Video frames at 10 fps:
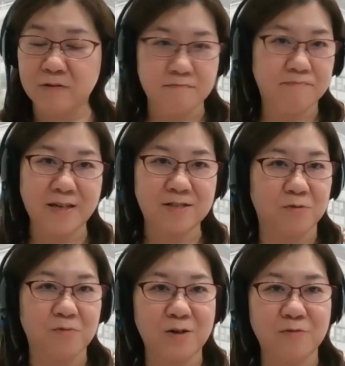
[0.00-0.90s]
based
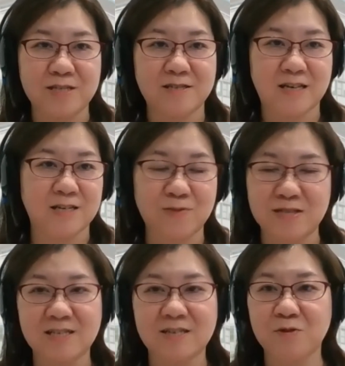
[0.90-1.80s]
on what we discussed with
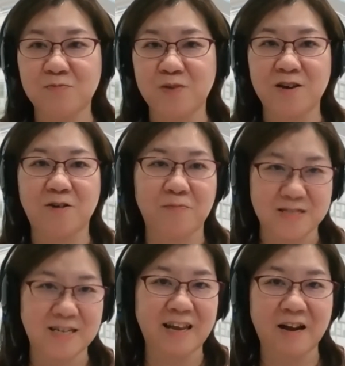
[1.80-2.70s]
DWP, or
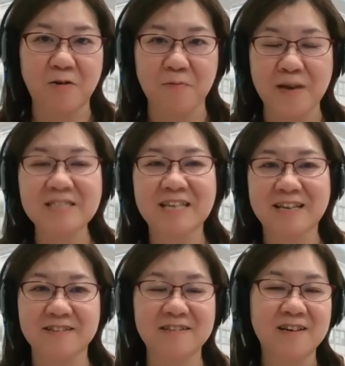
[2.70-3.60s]
basically our main
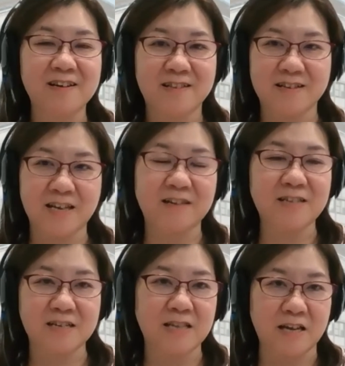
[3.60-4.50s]
tenant, they're saying
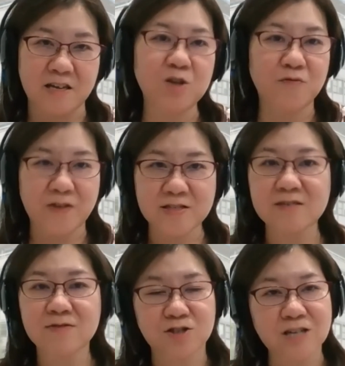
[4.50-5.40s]
there is an innovative
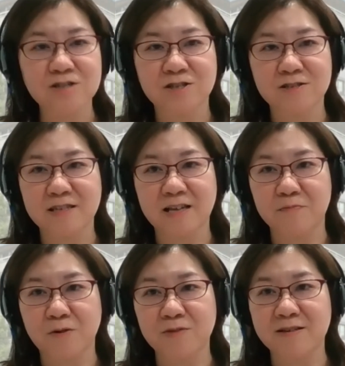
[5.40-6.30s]
suggestions that
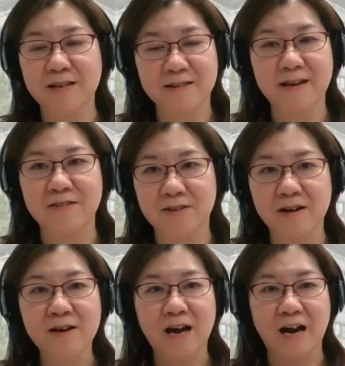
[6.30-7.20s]
probably none other
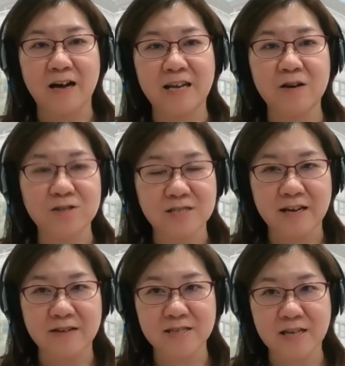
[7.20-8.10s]
landlords
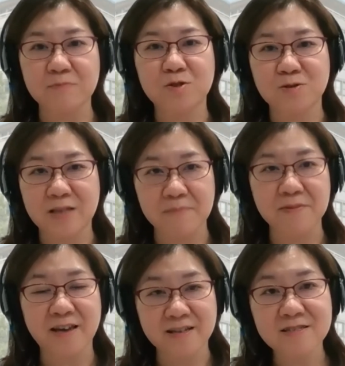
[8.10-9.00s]
has come to them
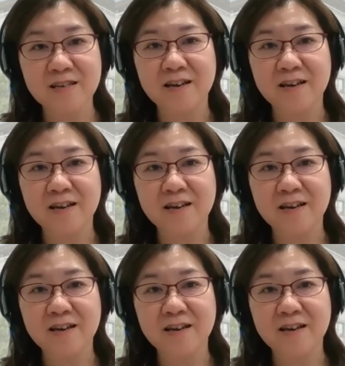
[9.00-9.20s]
yet